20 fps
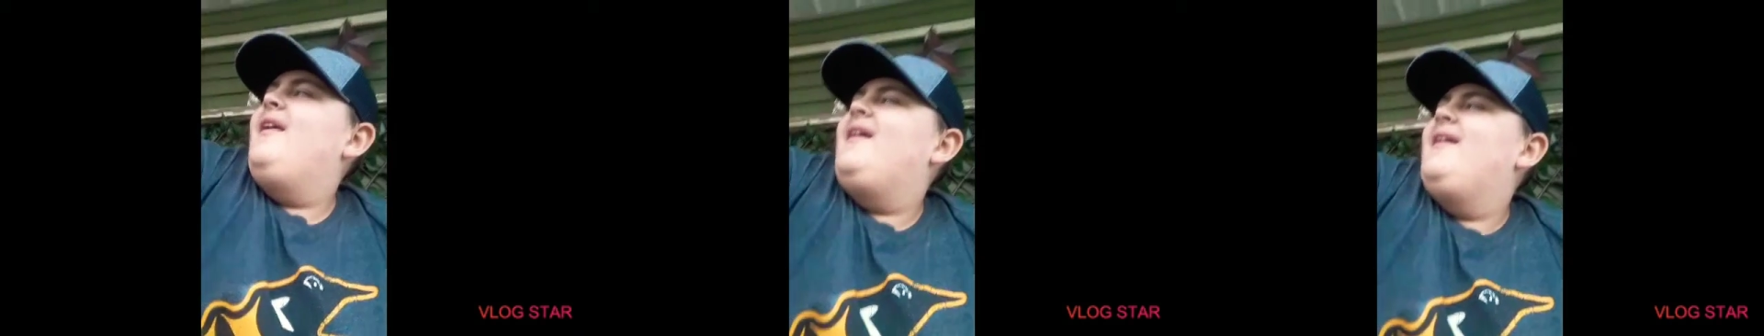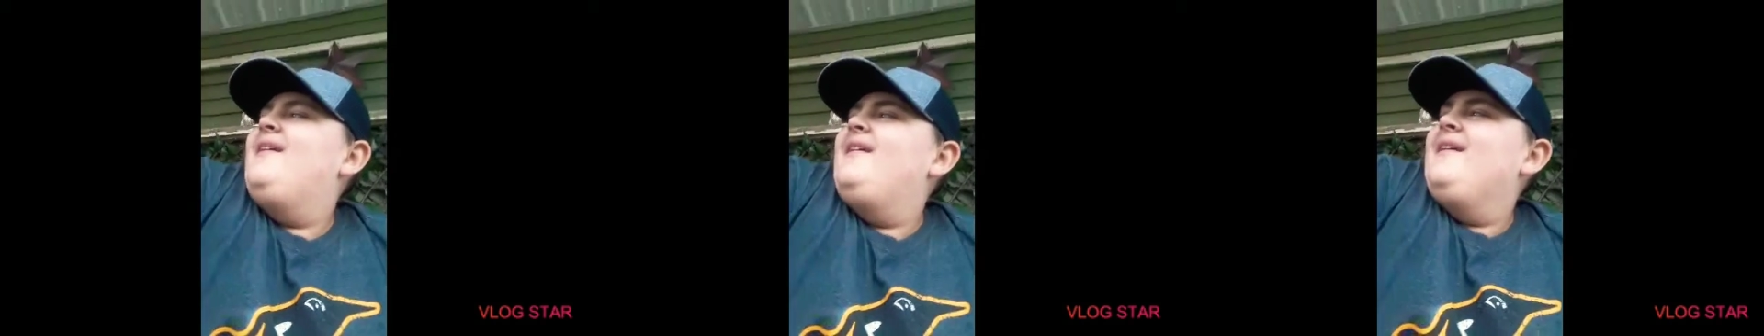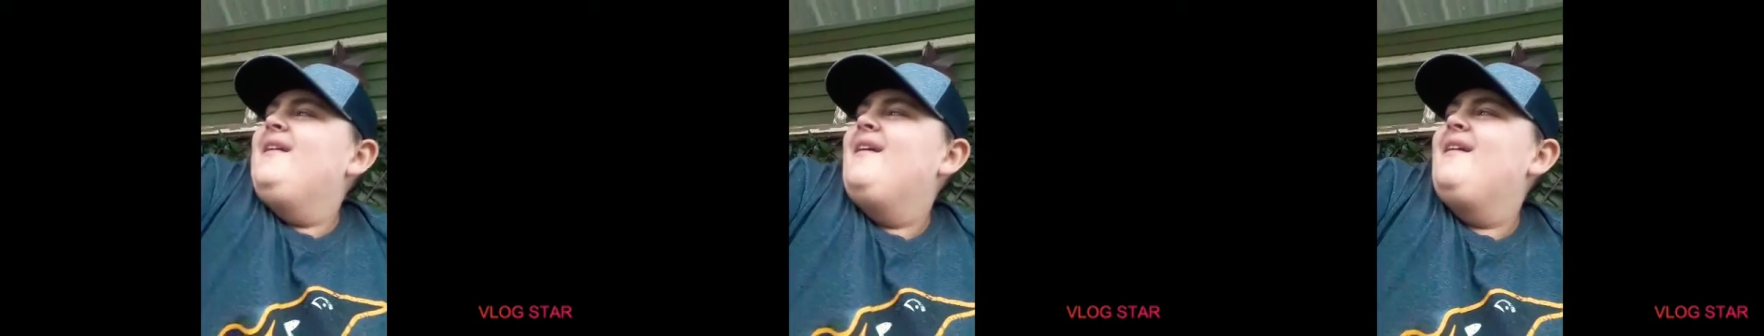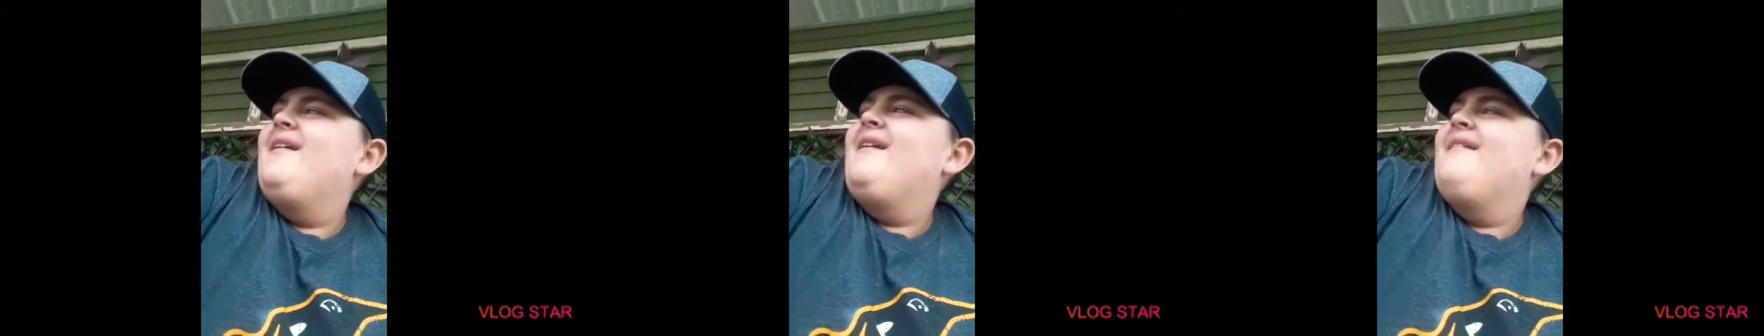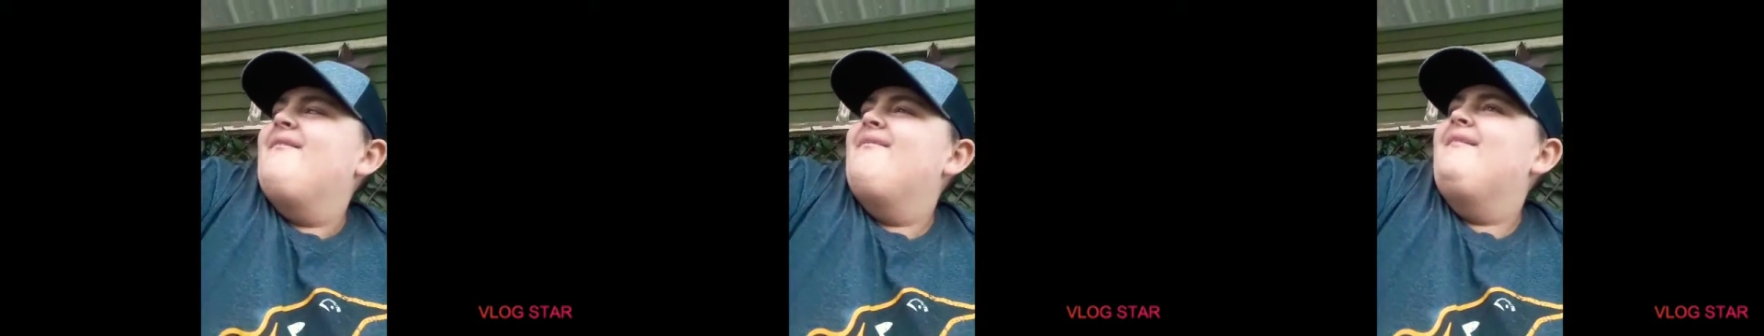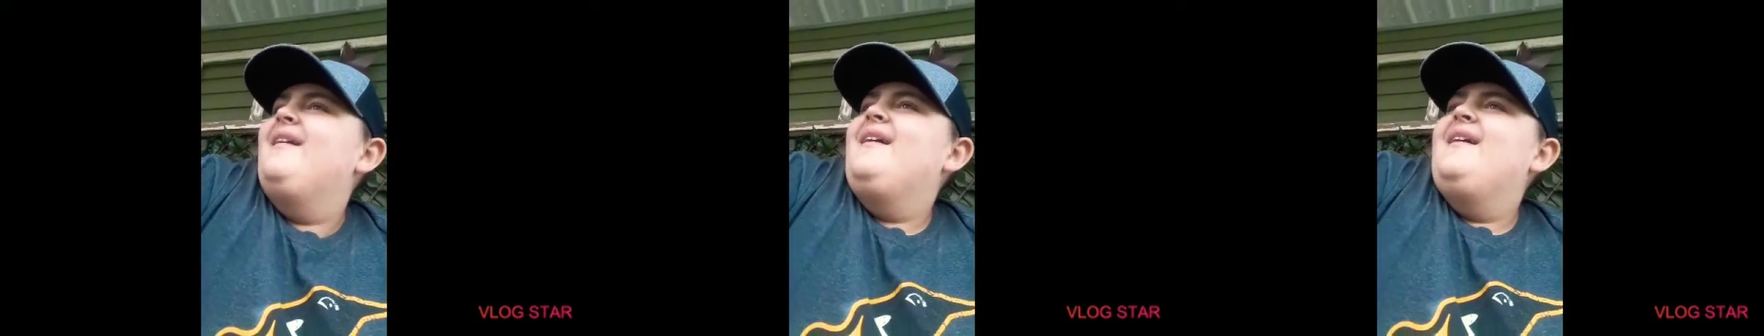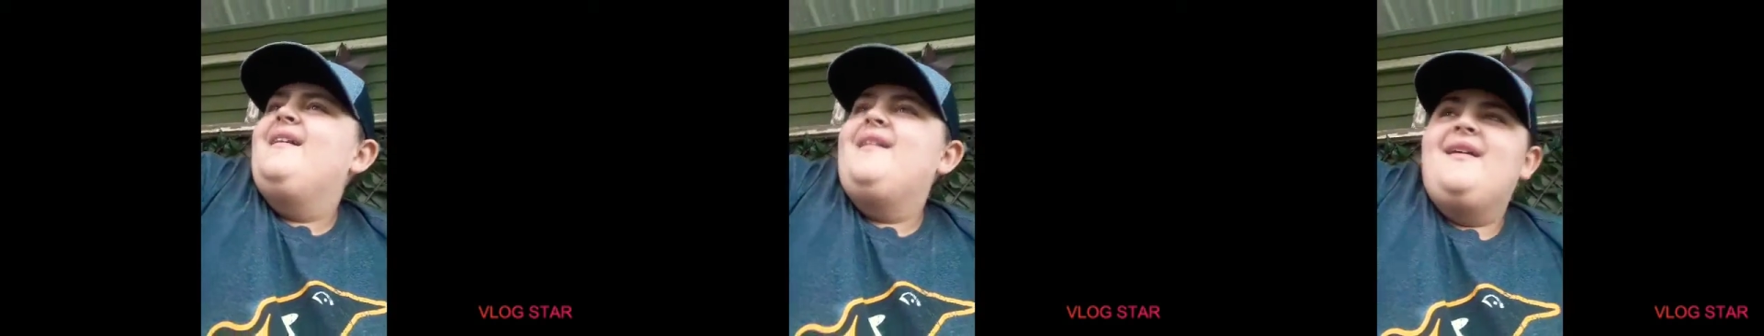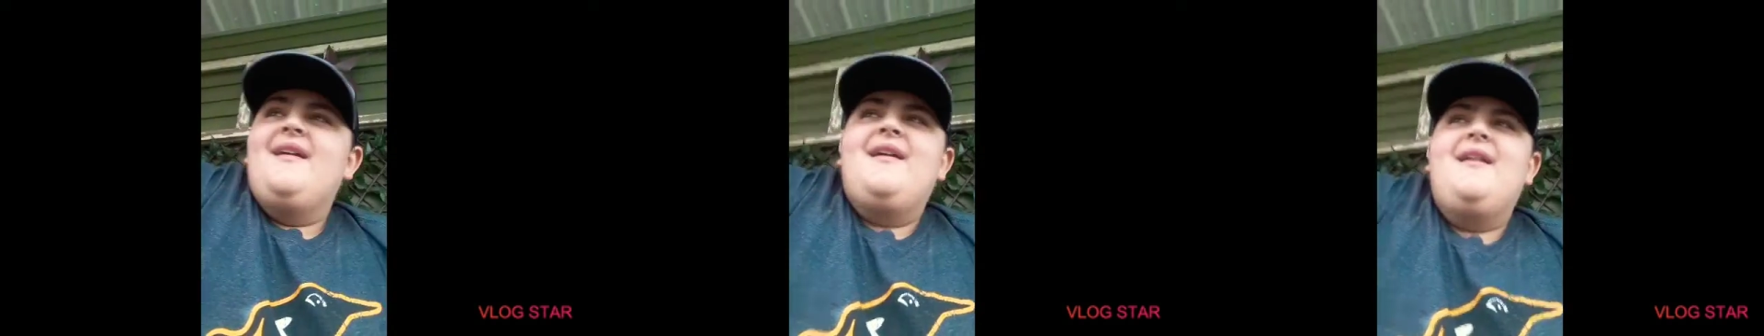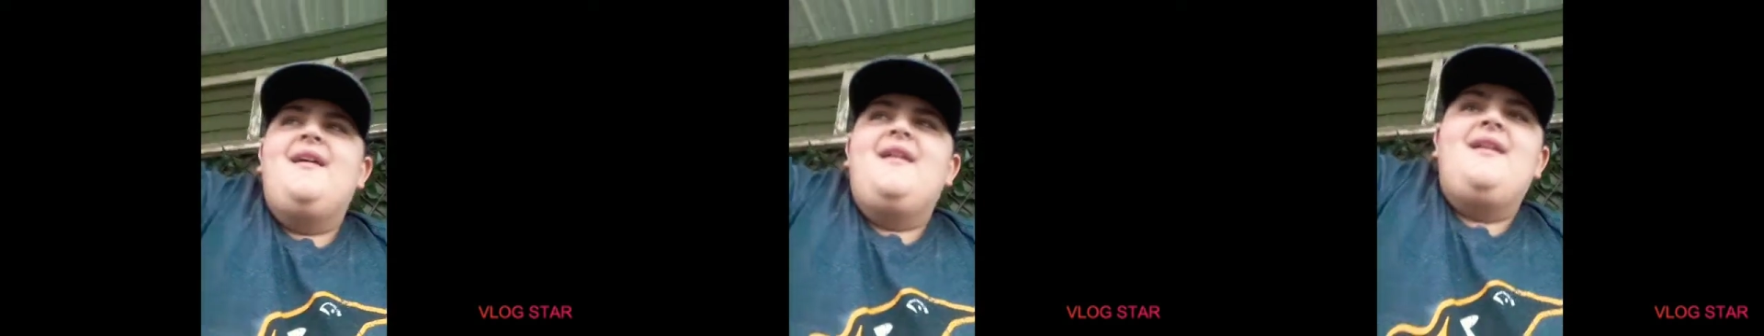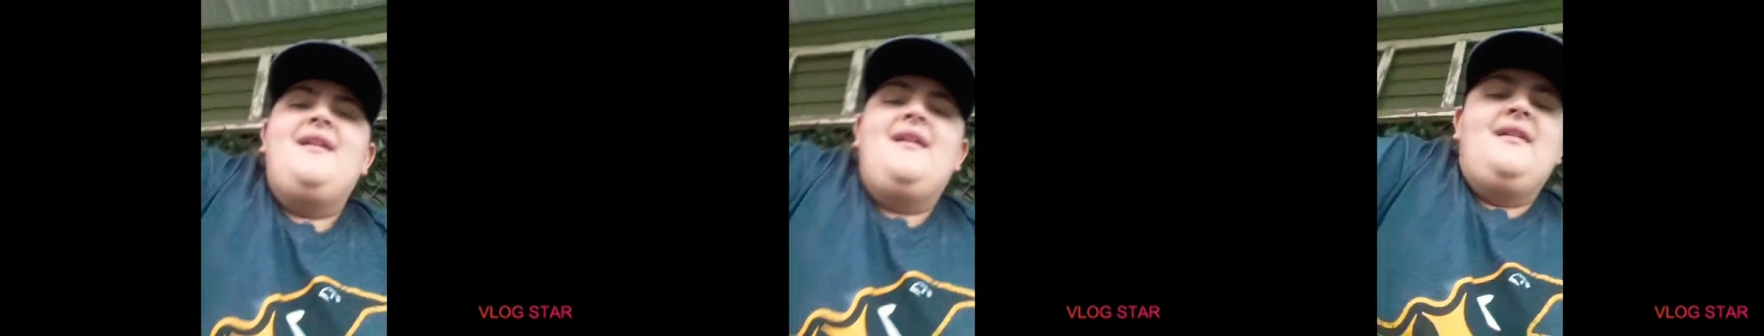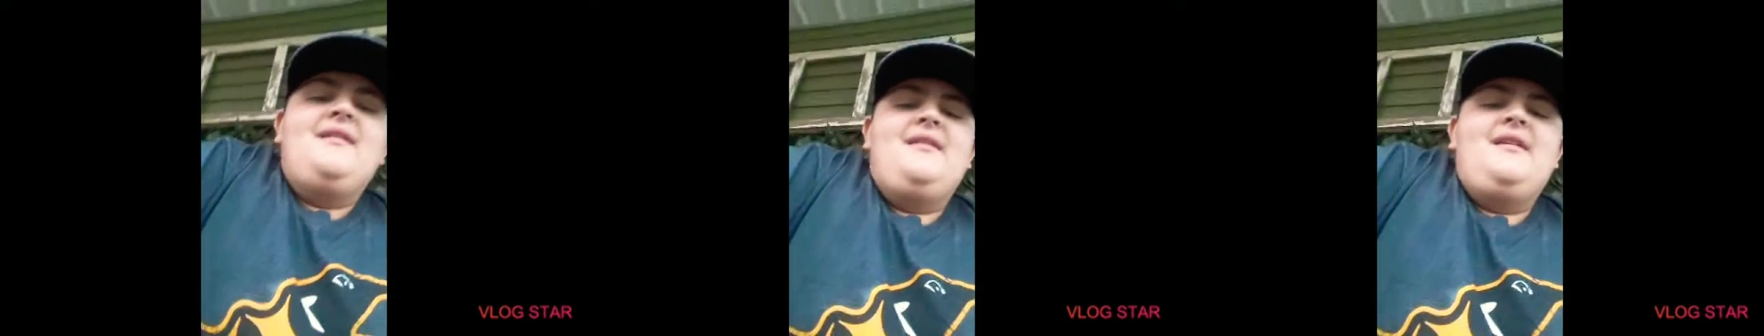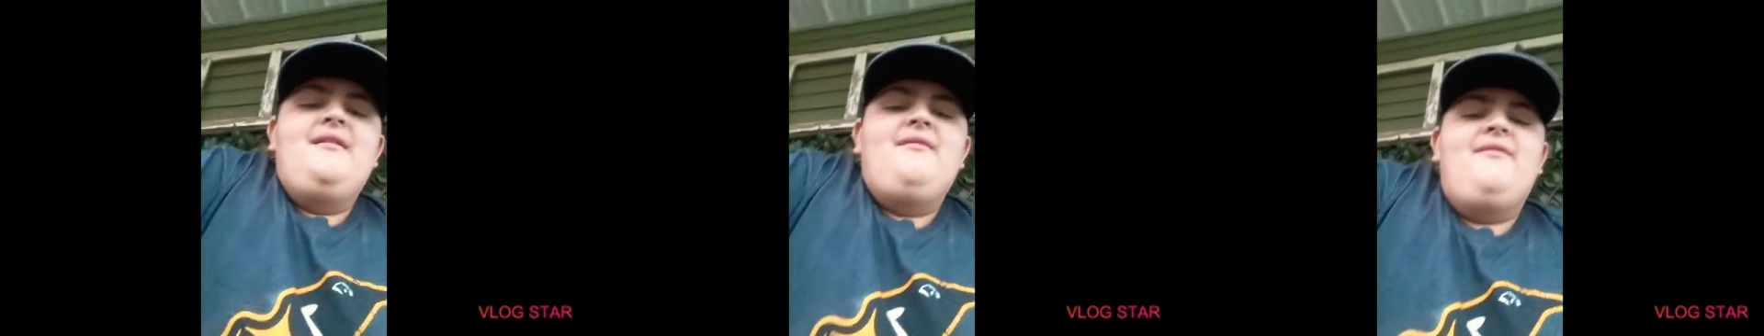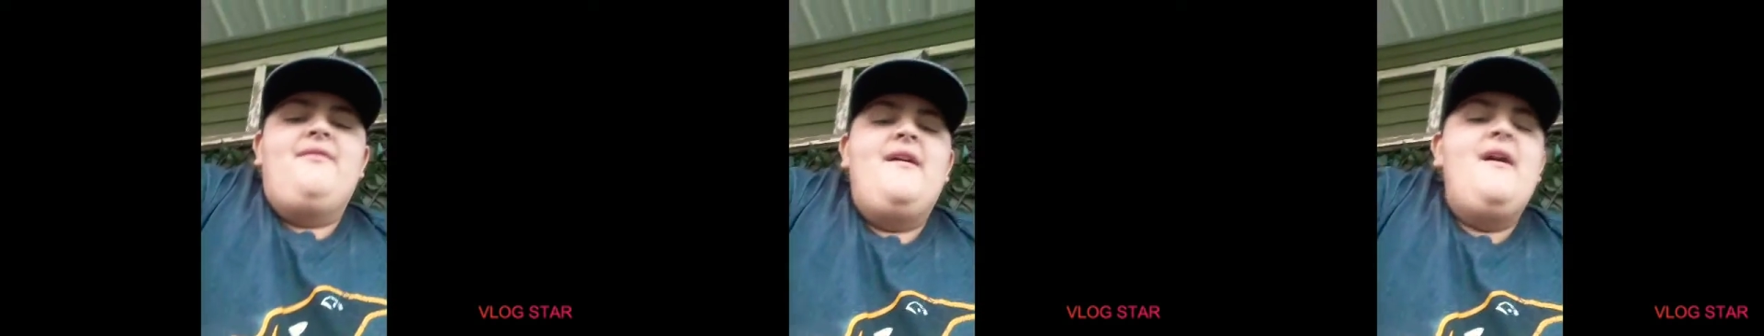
um, I said vet,